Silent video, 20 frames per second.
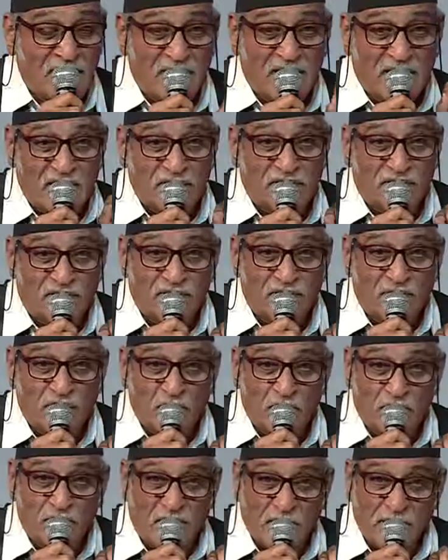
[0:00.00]
if
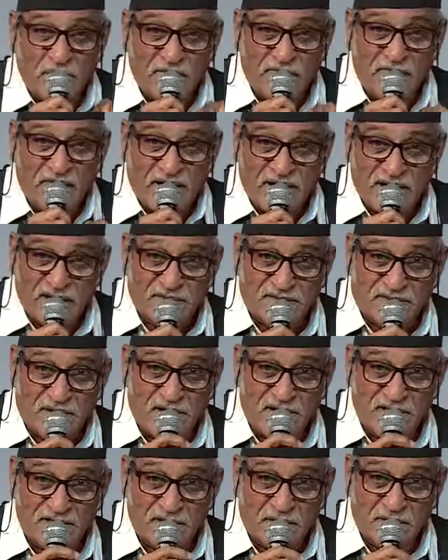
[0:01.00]
you may be very
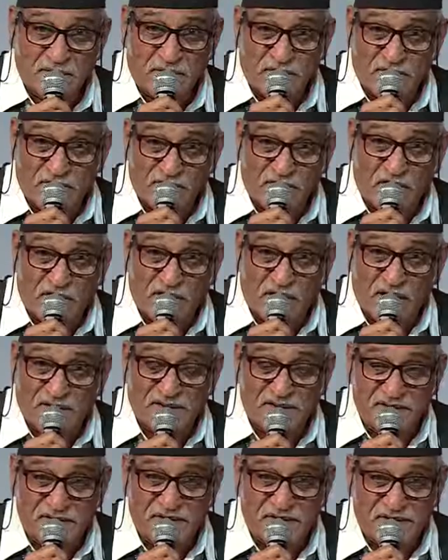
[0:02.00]
intelligent, but if you are not
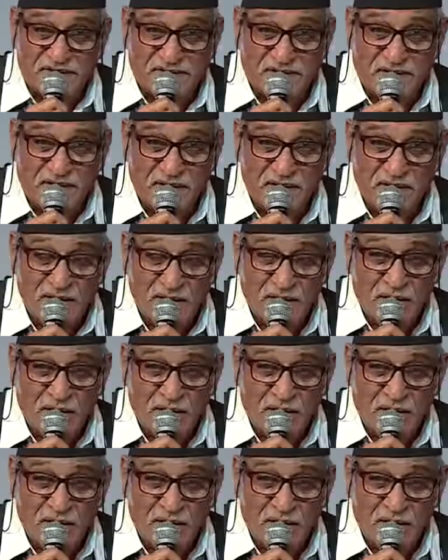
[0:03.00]
interested,